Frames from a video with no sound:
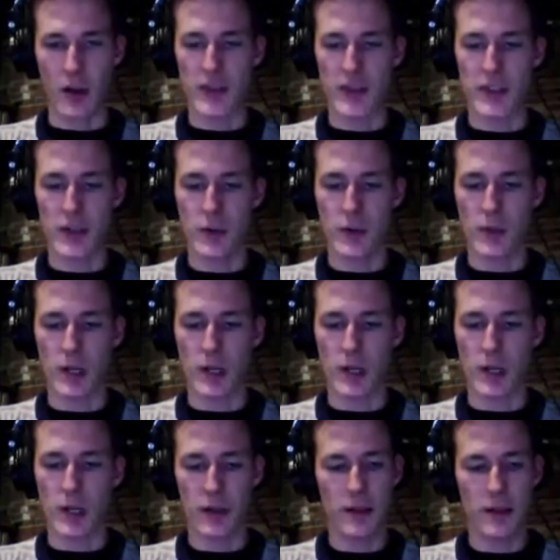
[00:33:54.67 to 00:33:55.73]
you can follow me
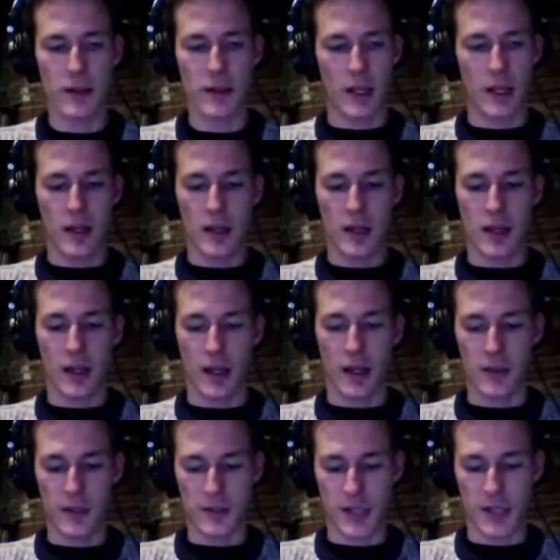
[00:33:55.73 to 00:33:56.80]
on Twitter. My Twitter
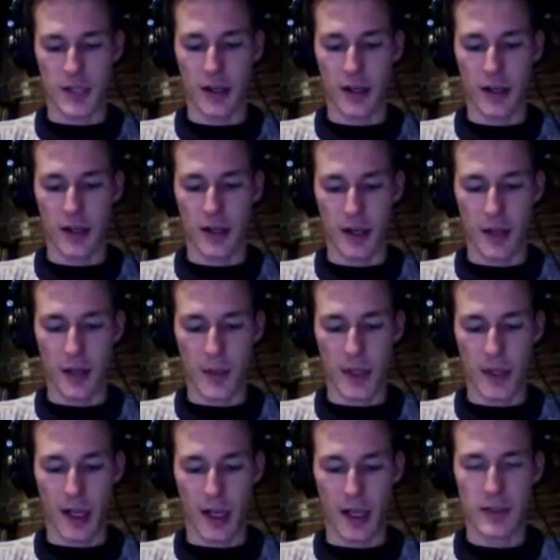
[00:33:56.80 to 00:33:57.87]
username is
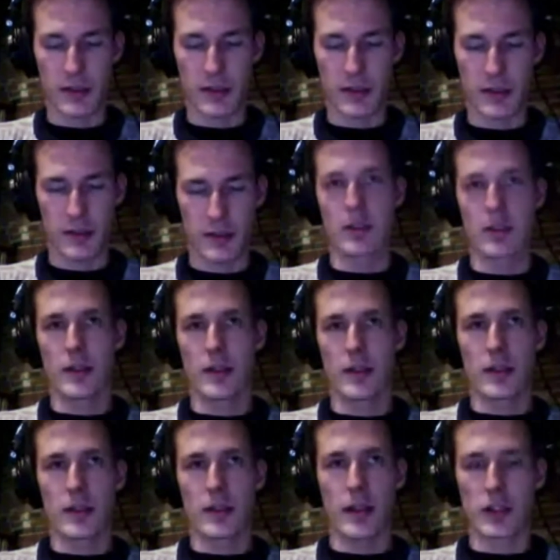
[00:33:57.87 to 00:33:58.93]
at also
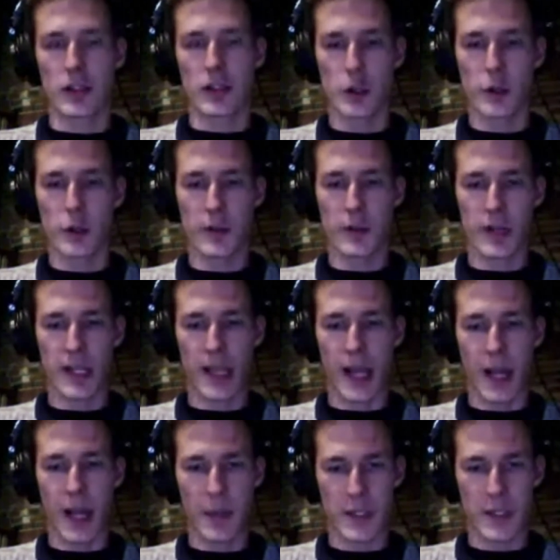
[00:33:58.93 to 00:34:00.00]
color. Uh,
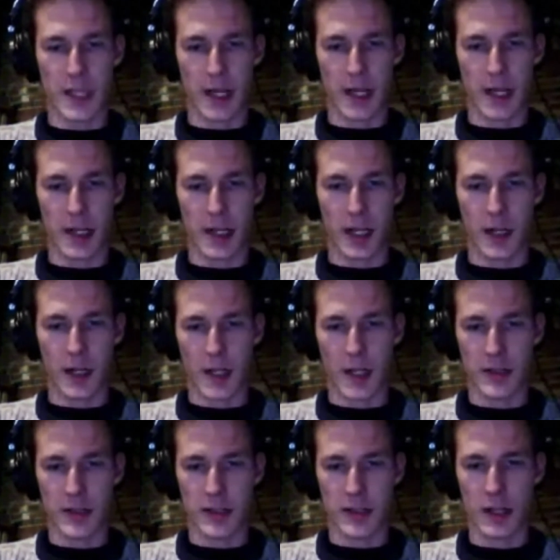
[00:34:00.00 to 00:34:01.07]
you can check out our app
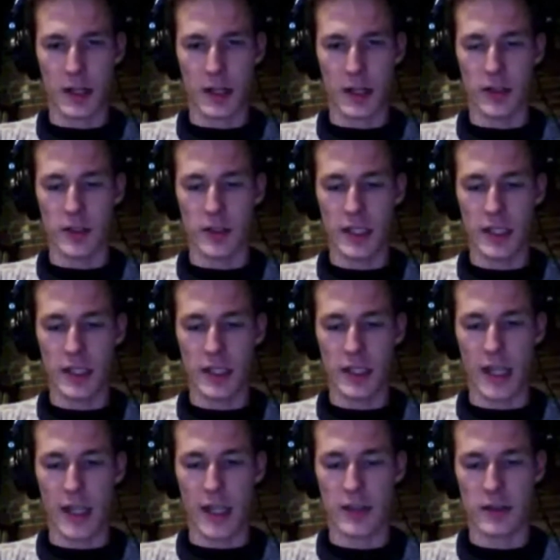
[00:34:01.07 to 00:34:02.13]
at uh,